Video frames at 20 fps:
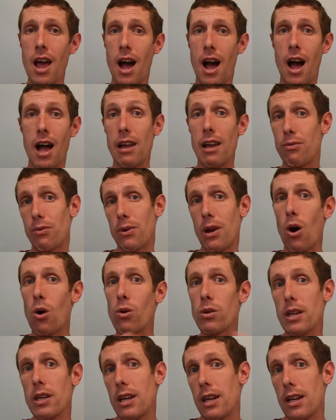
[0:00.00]
if we
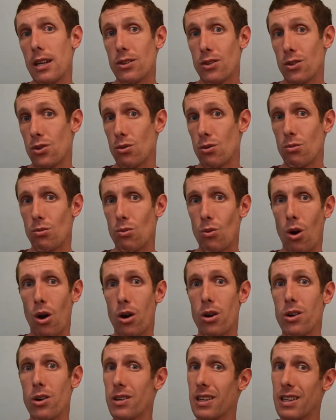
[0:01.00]
only consume
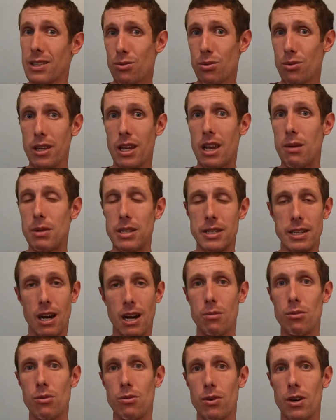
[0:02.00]
water, that's really going to be
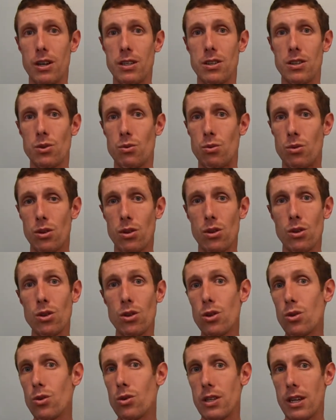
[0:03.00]
terrible for us because we're
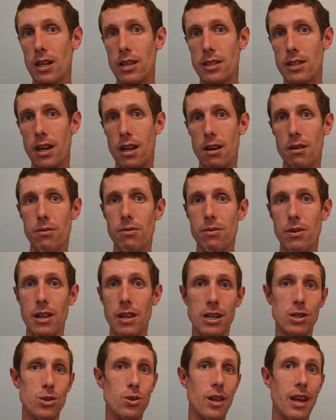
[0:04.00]
losing a ton of
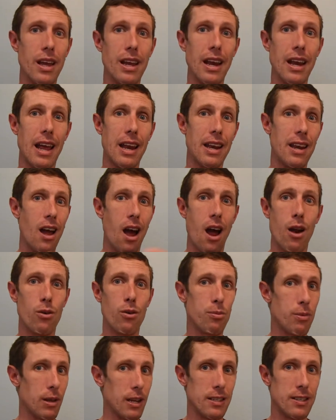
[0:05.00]
electrolyte and not
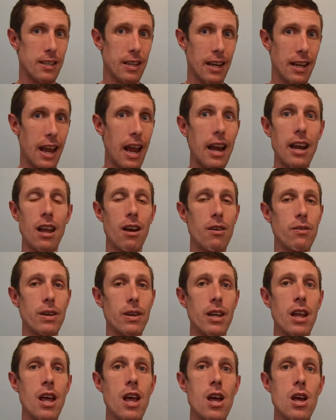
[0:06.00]
replacing any of
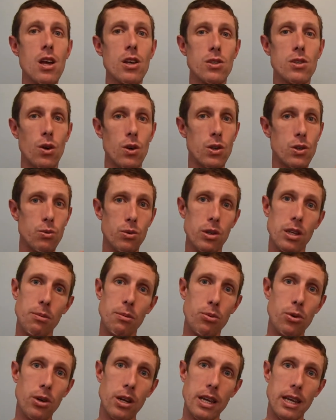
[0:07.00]
it. So it's really
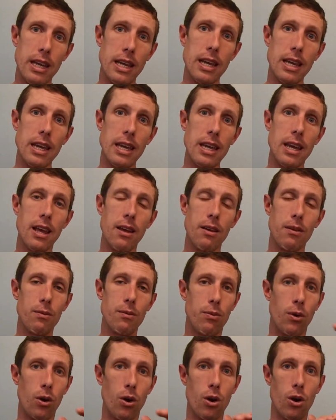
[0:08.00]
pretty key
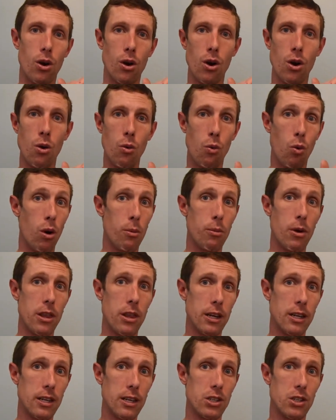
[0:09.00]
for warm
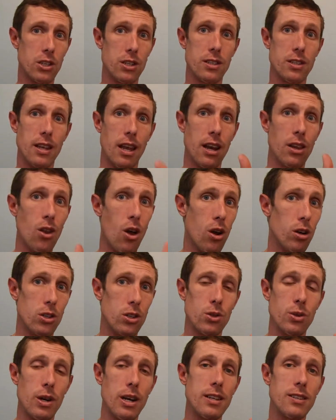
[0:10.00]
weather conditions and longer
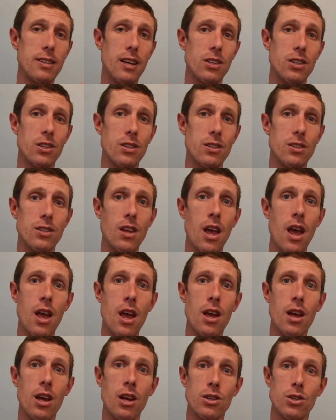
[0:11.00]
training sessions
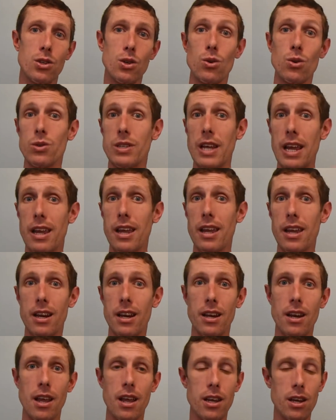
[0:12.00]
to take
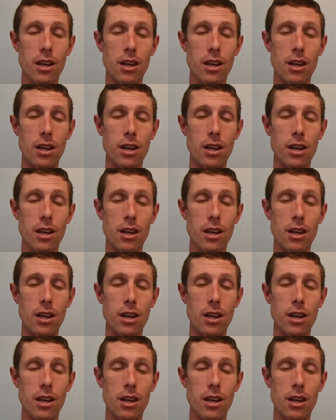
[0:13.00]
in